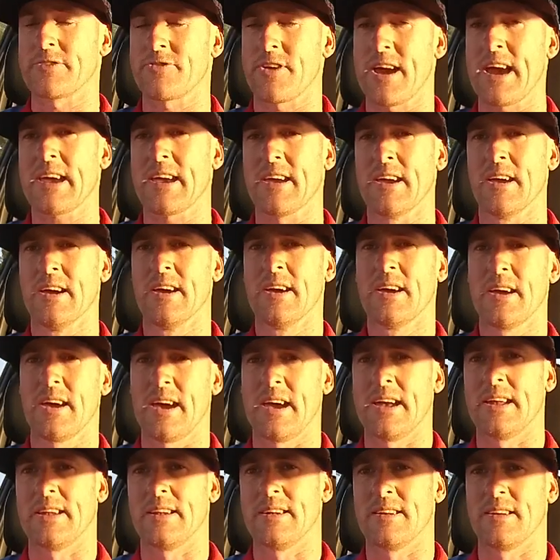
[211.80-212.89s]
track,
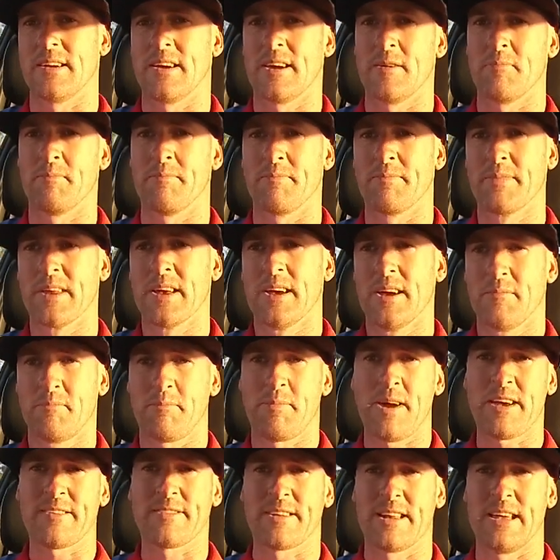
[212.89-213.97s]
and
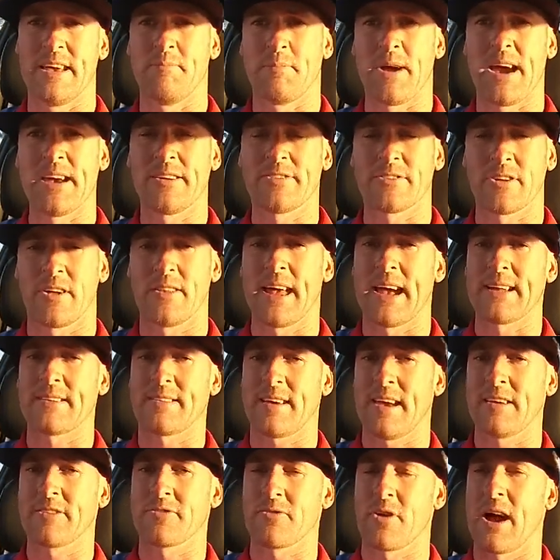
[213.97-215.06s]
basically based on that
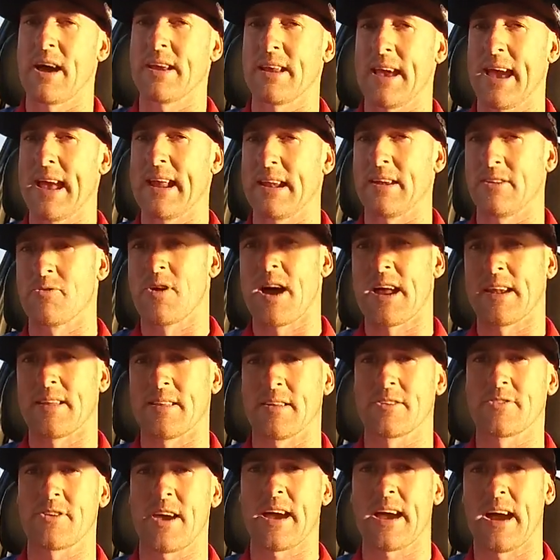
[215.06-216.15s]
test ride and riding
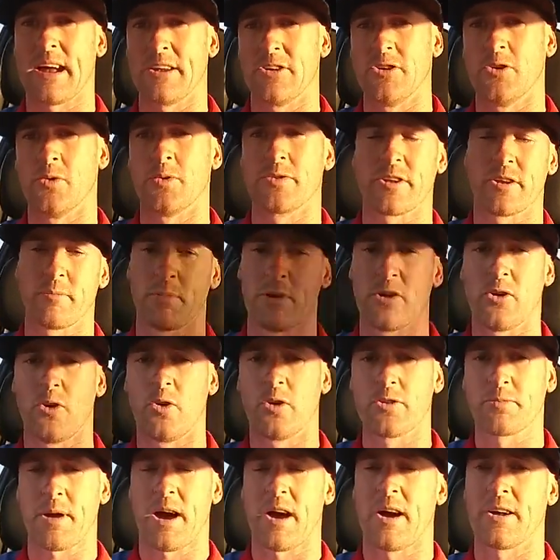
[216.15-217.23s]
the track, I knew it was going to be a
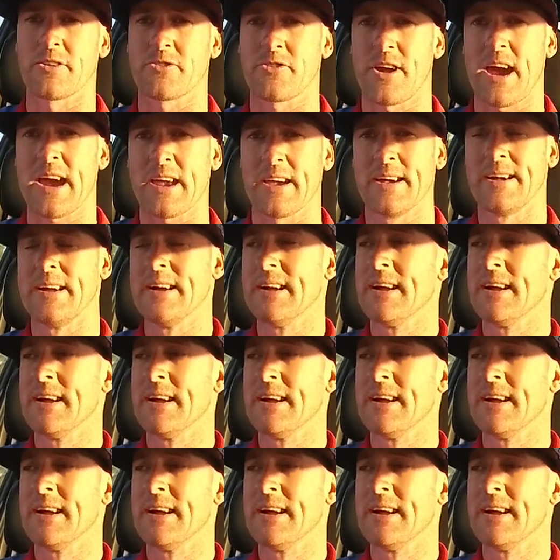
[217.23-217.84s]
horsepower track.